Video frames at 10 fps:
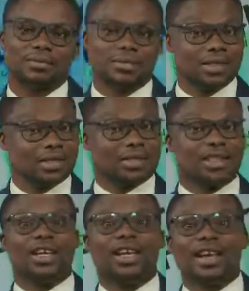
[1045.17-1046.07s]

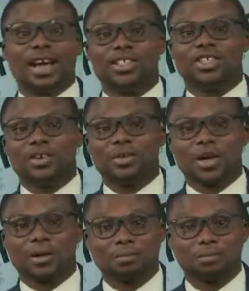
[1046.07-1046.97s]
Still in
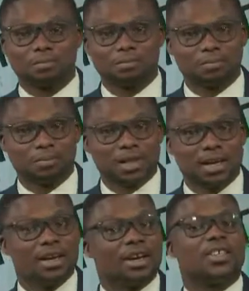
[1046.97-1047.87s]
Nigeria,
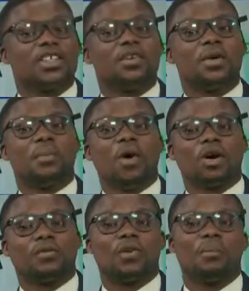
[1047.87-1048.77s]
there is a report
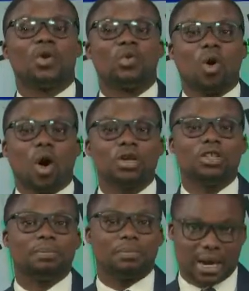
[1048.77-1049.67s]
from the World
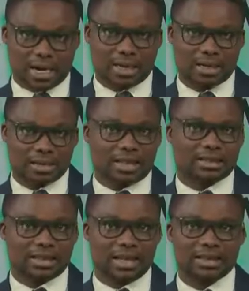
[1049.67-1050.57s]
Bank that
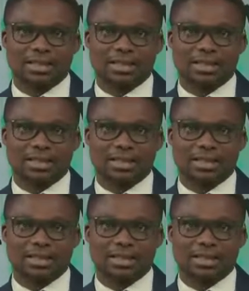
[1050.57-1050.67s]
says